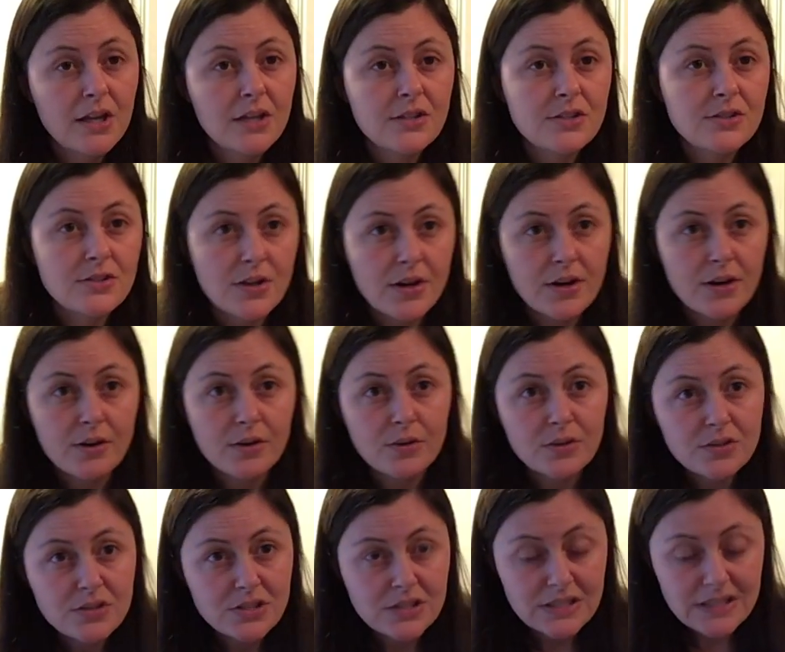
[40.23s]
So
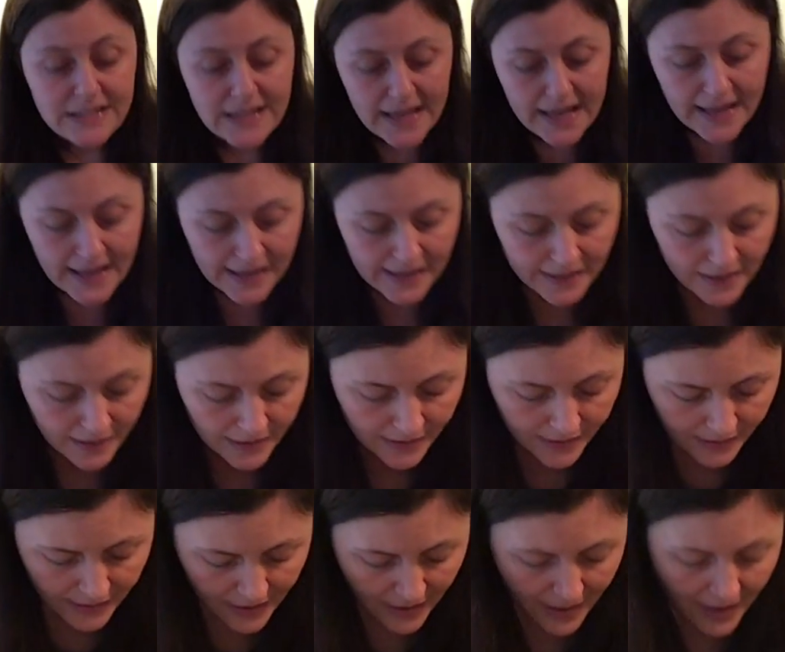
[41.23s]
today
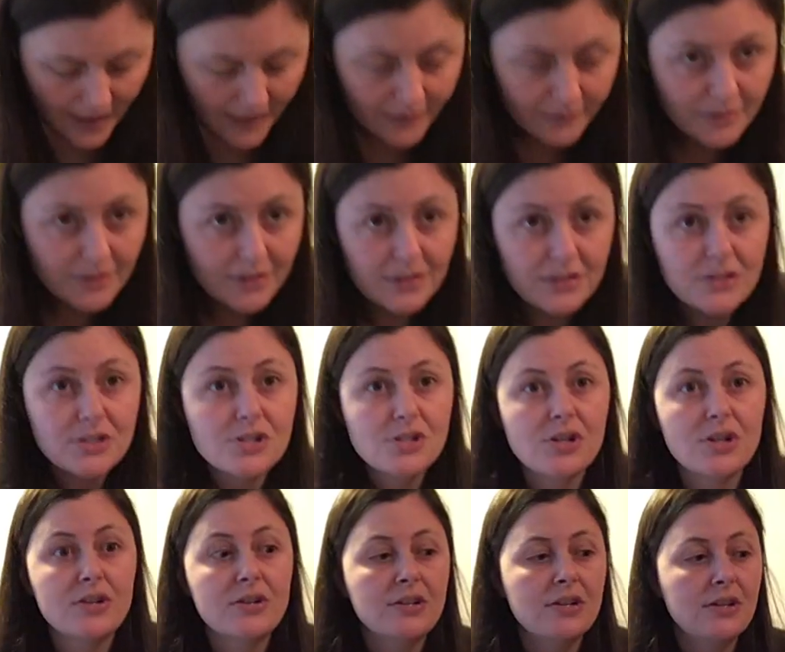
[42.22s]
I'm going to
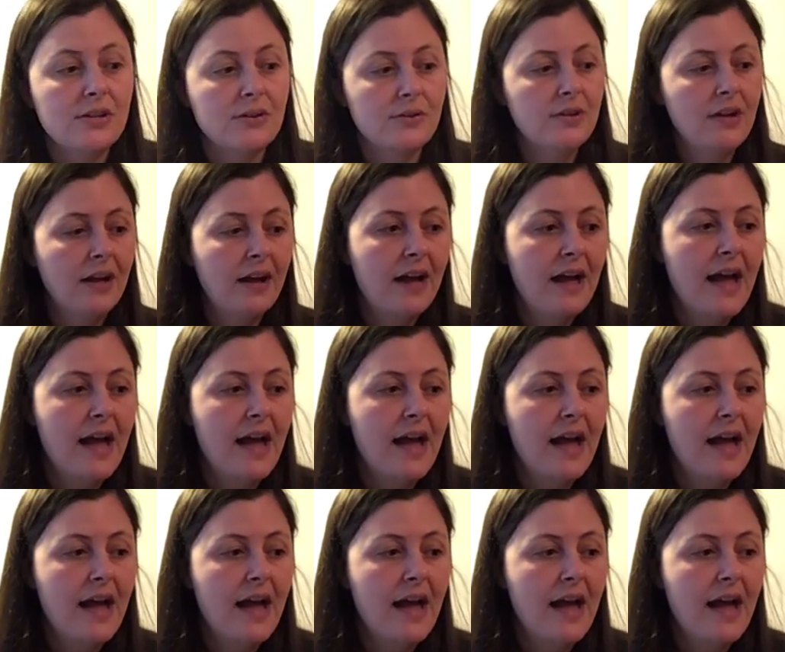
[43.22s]
show you